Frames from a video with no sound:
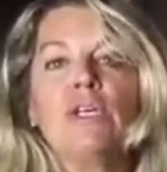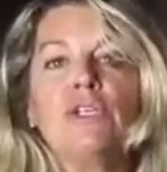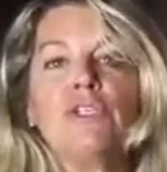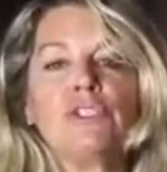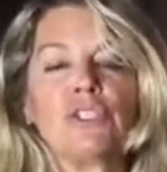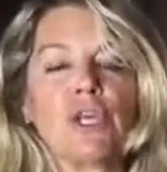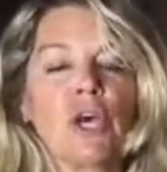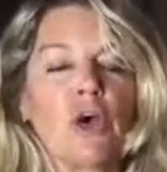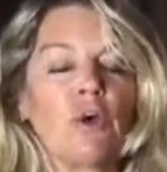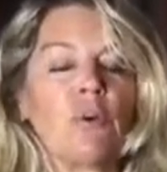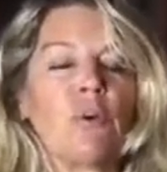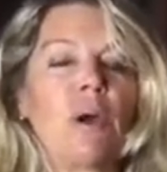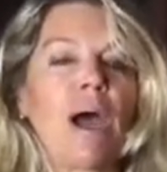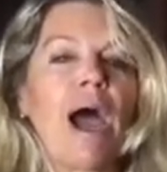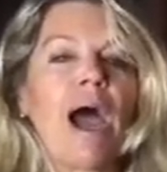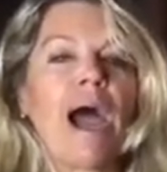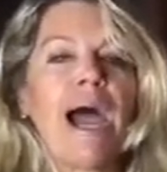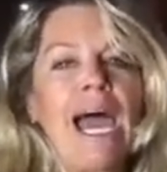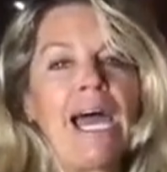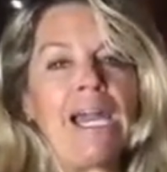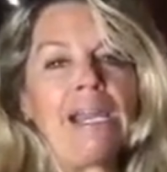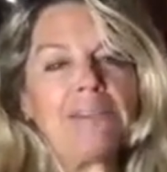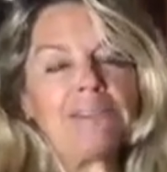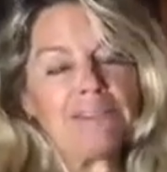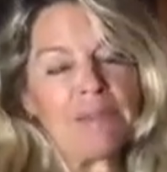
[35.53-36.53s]
So I
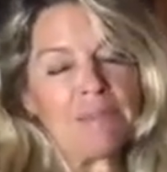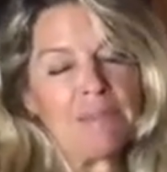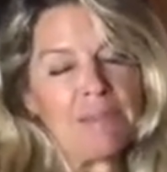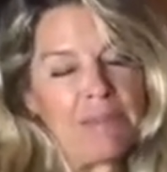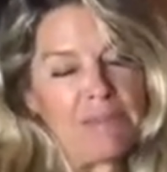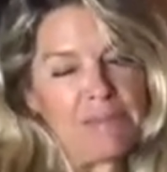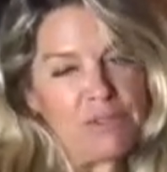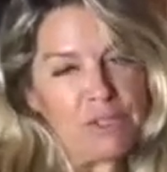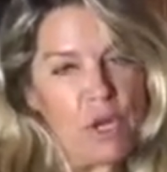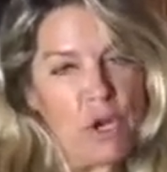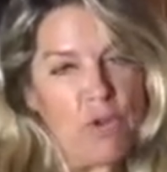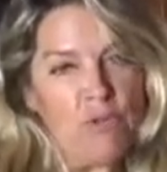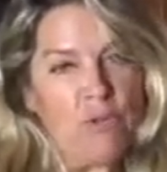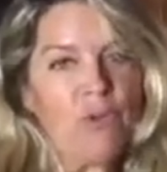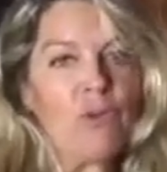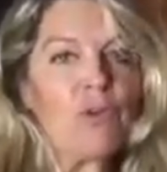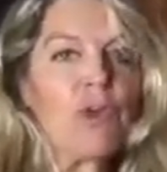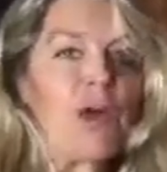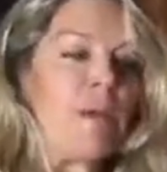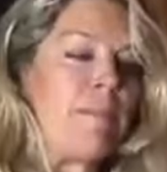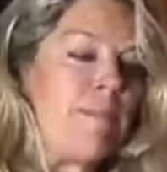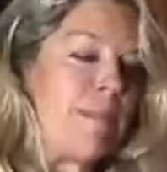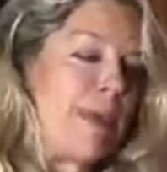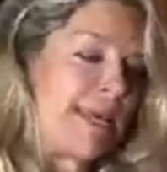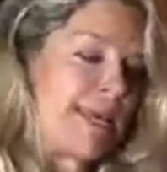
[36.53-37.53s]
had some left over,
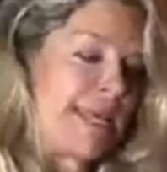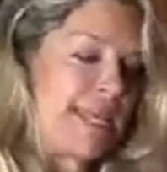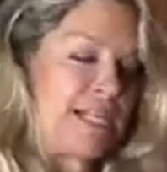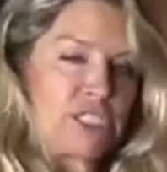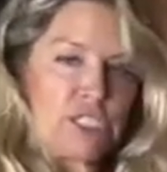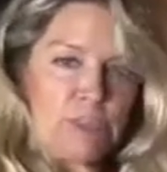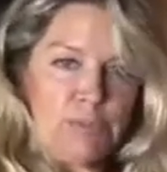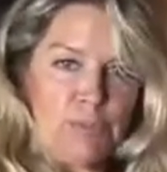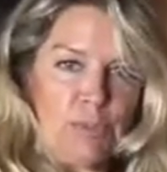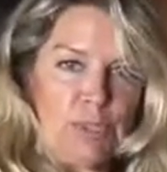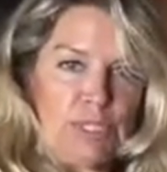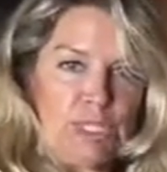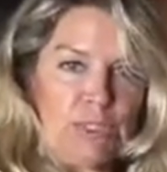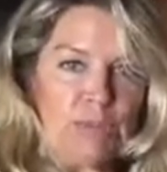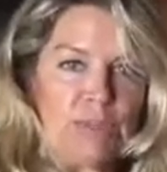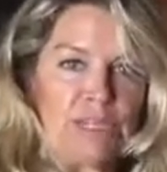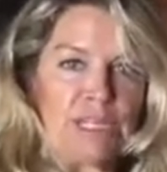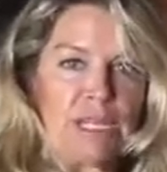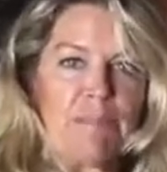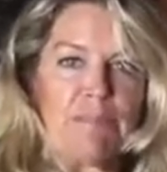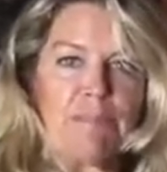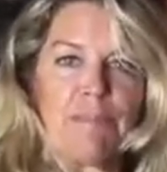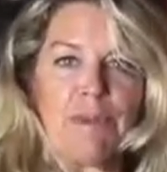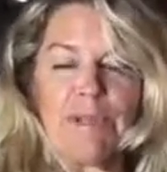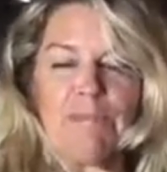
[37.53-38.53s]
I'm making a tabouli with
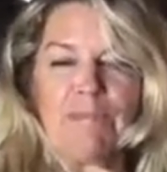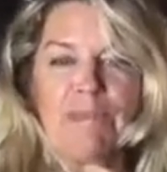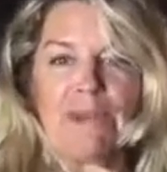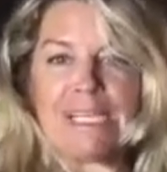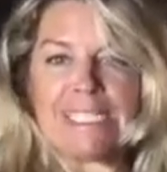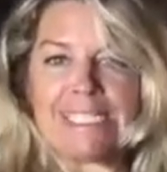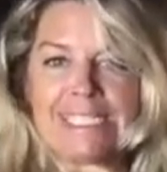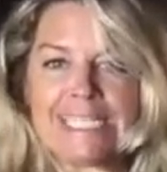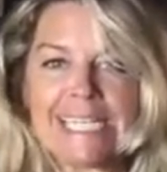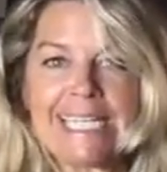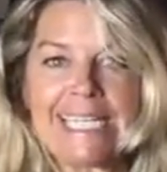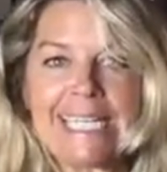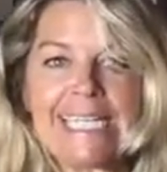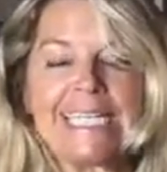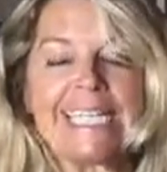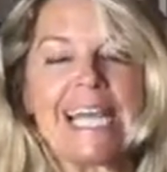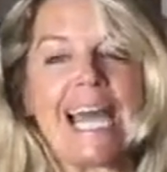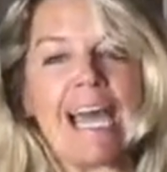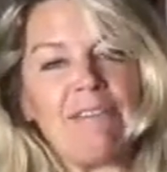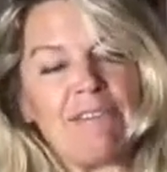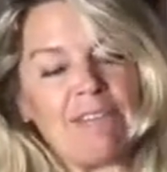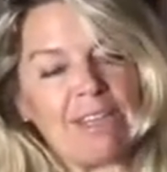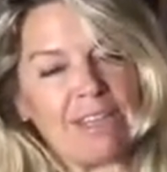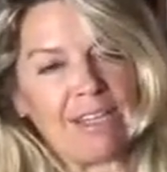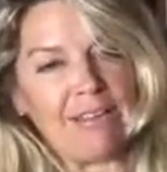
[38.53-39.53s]
it. But if I didn't
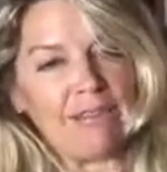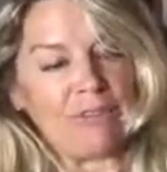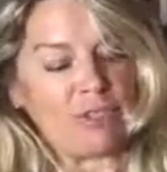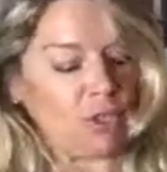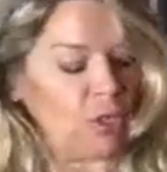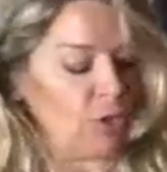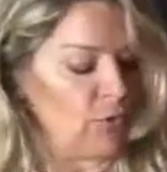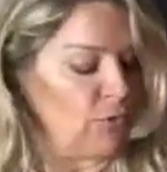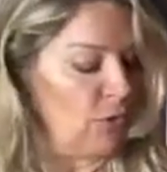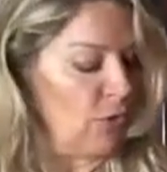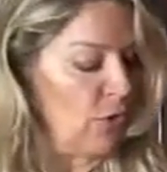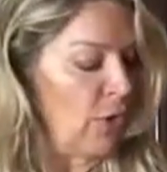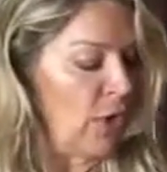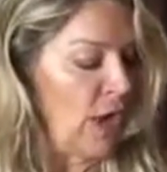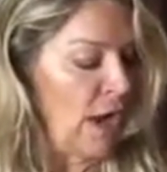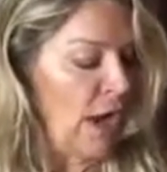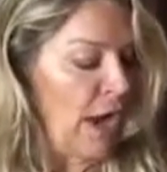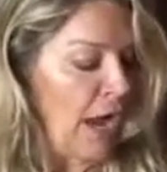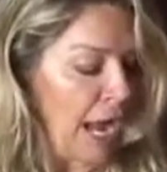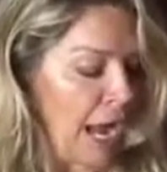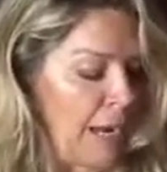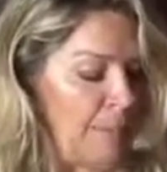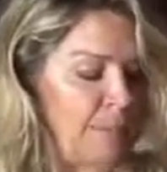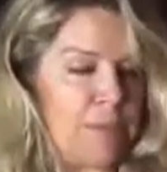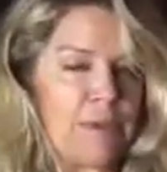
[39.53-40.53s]
have it left over,
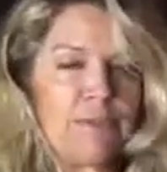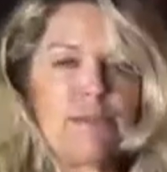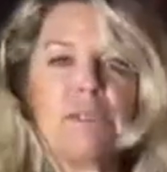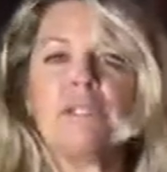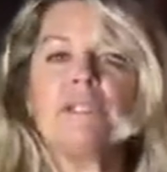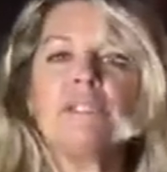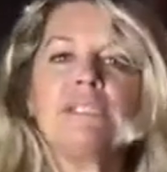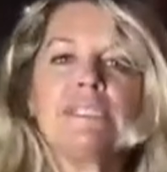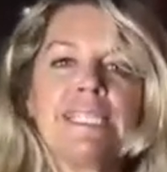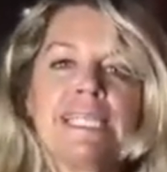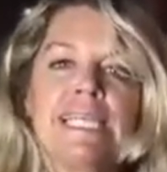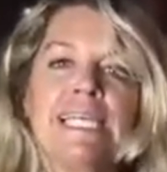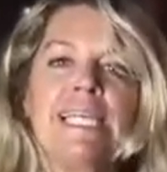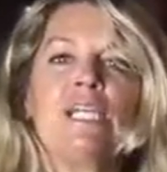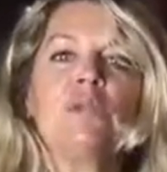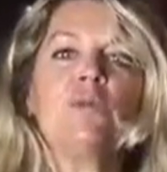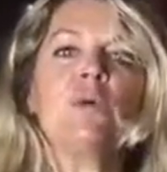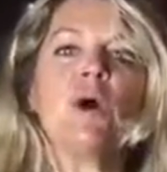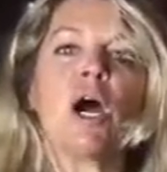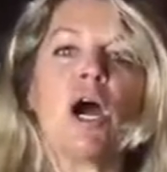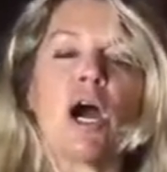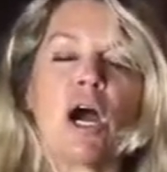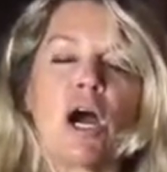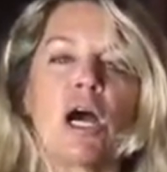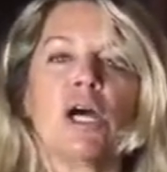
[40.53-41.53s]
I'd put the
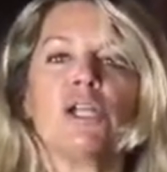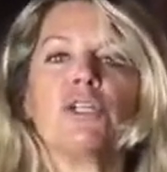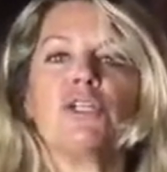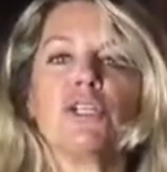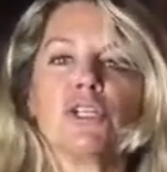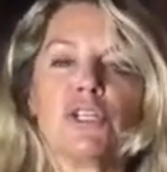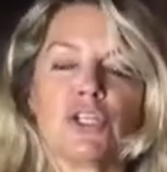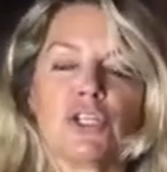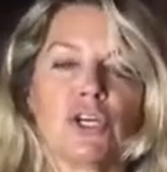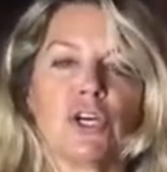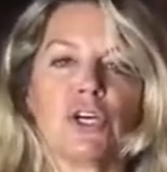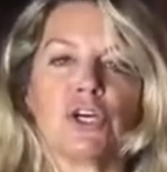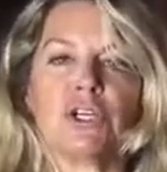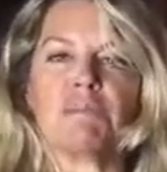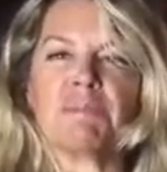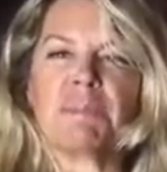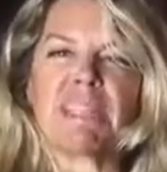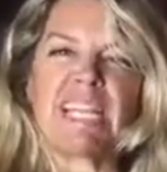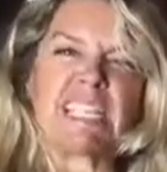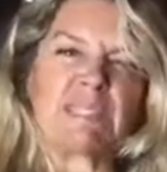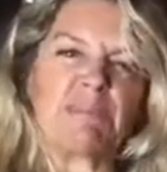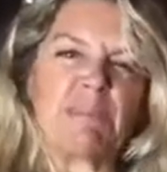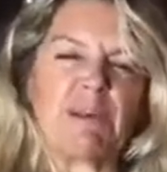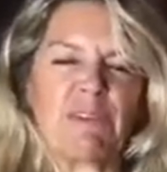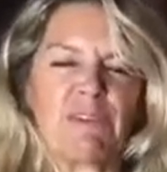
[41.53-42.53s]
quinoa on to cook. It
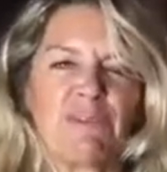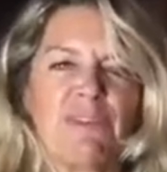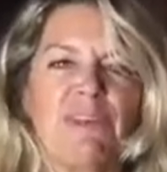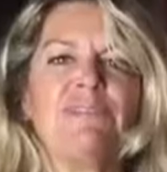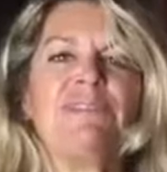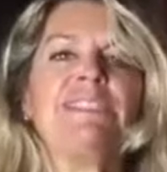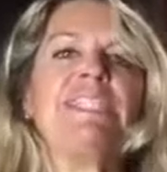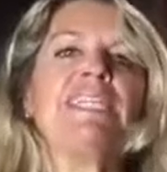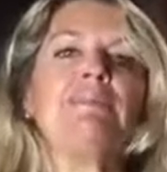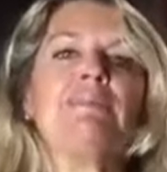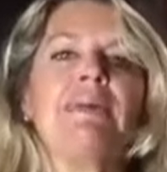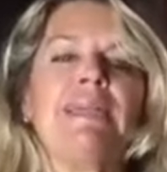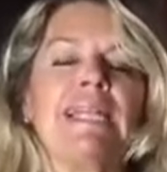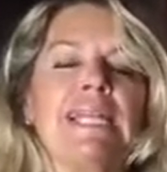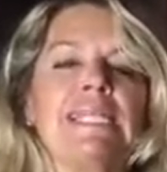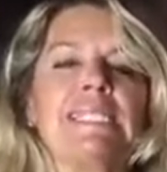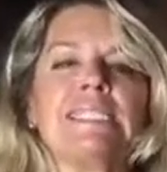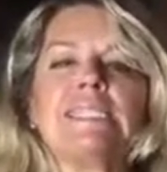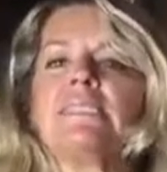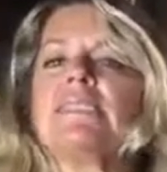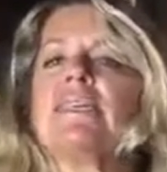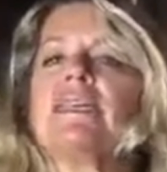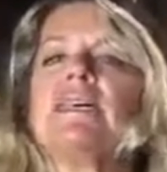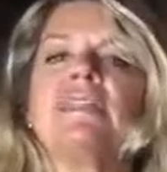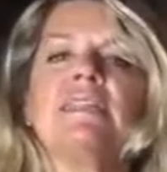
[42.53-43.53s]
takes about 15 minutes.